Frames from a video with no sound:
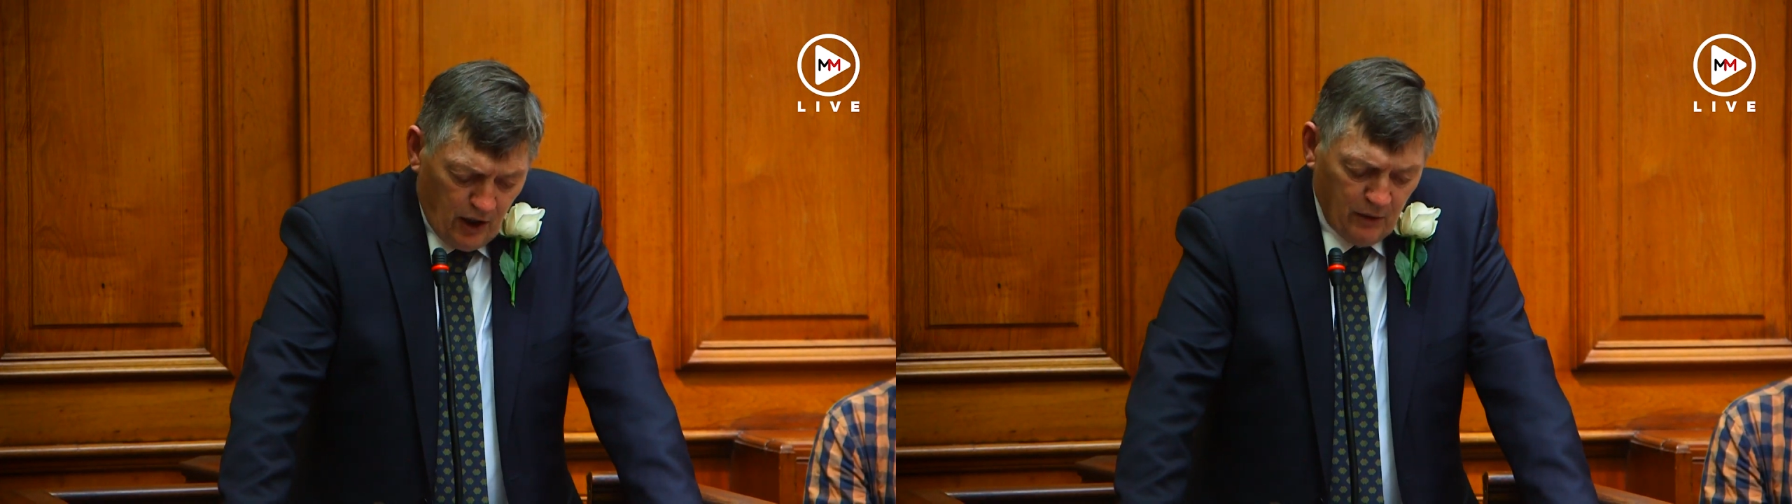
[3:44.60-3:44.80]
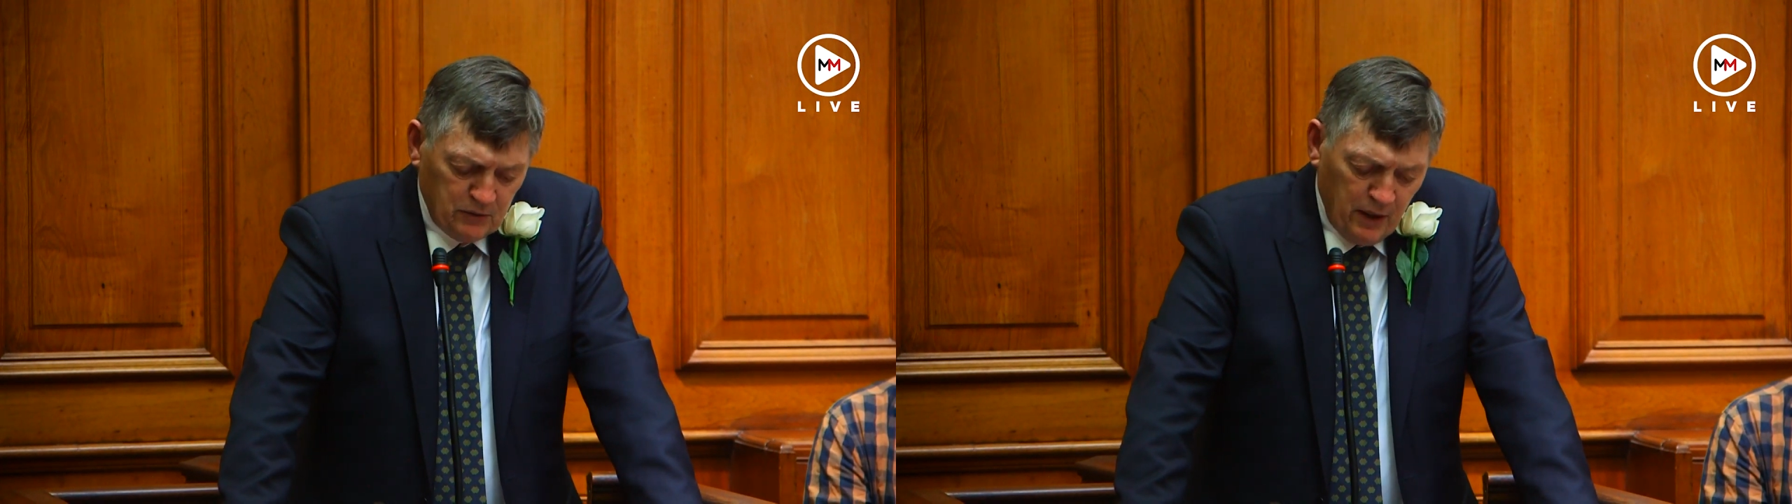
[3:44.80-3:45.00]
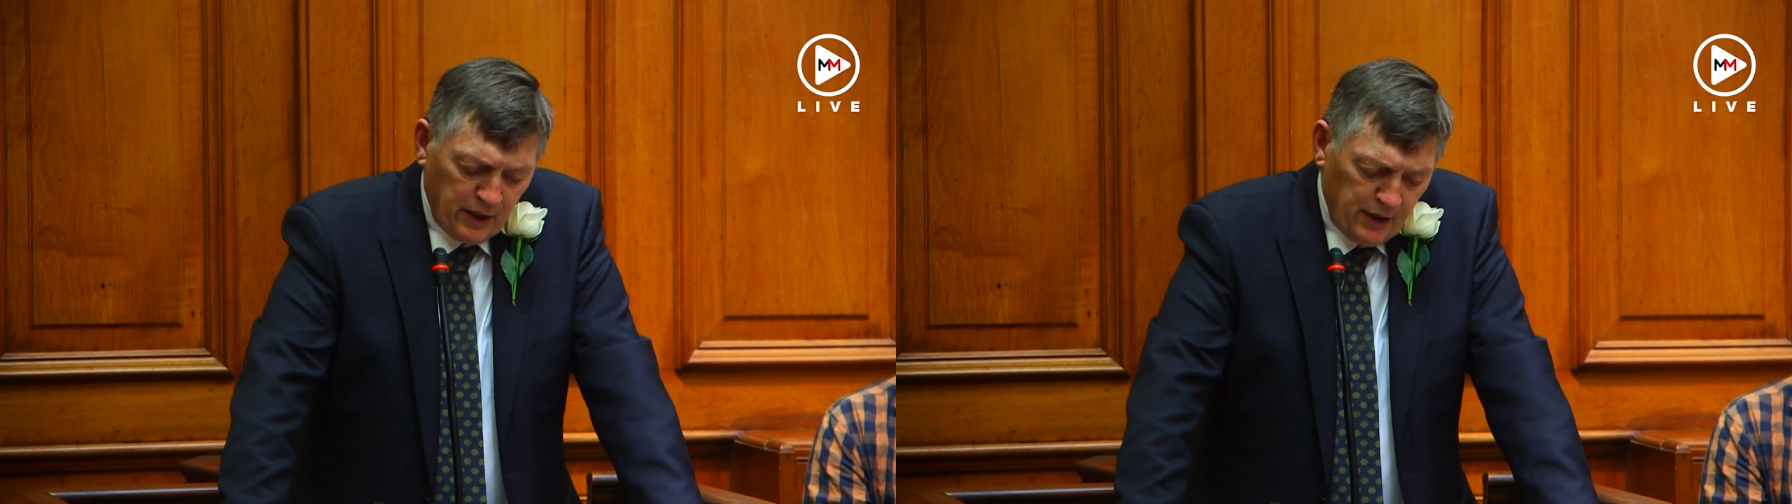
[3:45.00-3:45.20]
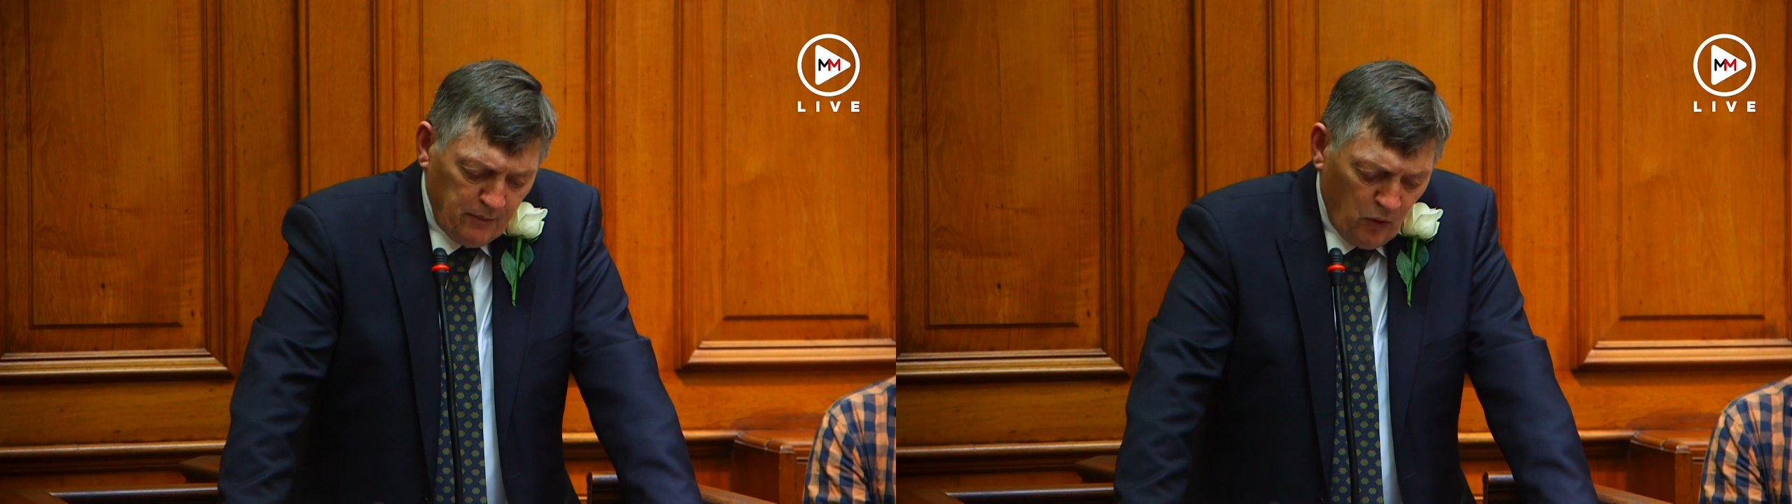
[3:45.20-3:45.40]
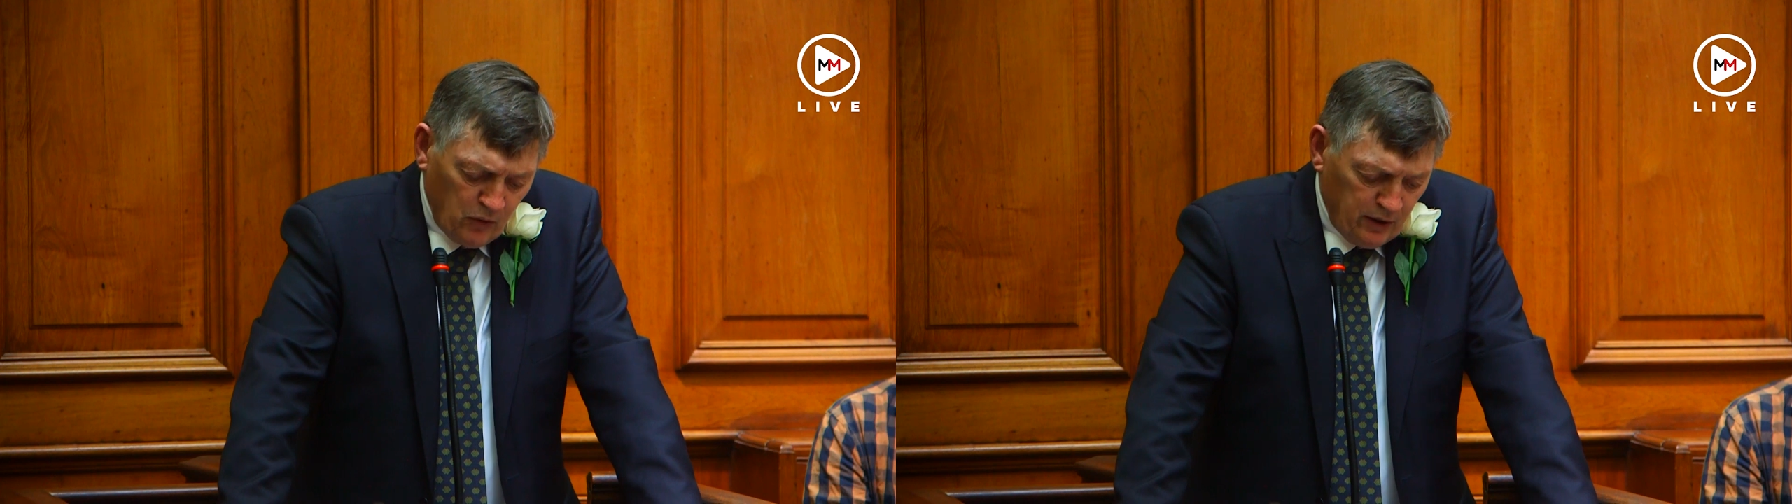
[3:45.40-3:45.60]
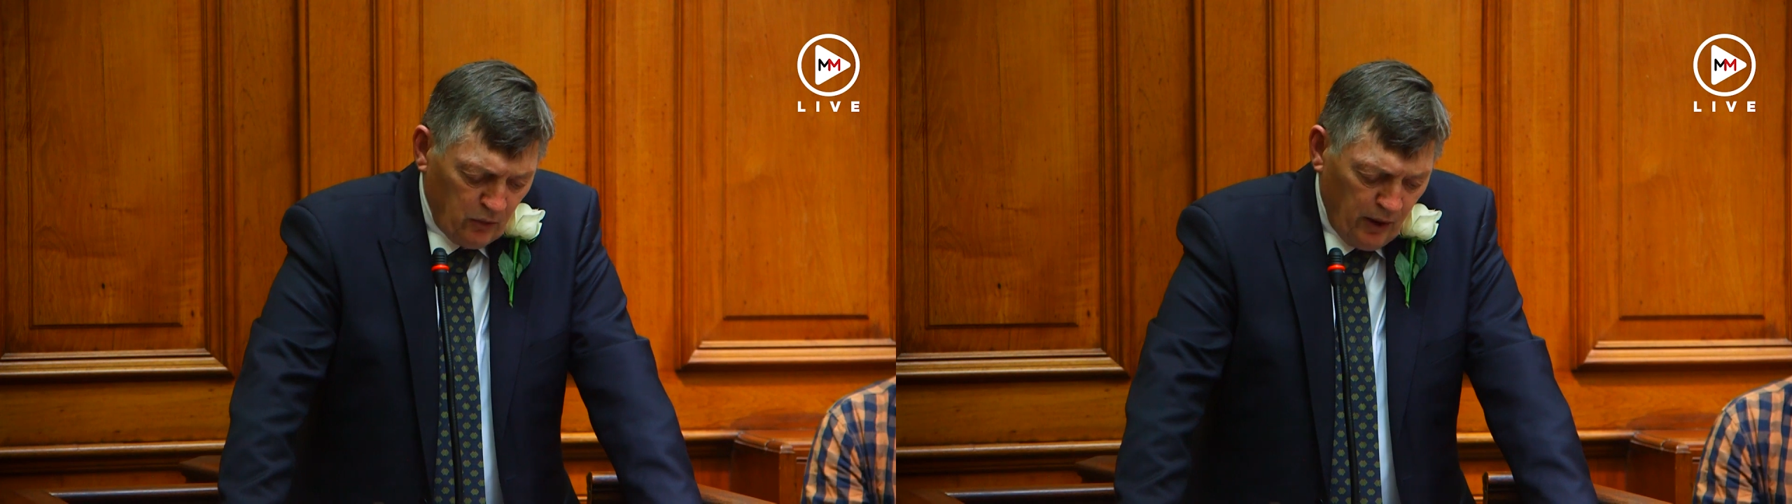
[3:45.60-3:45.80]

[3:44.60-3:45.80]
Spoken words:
I was medically boarded,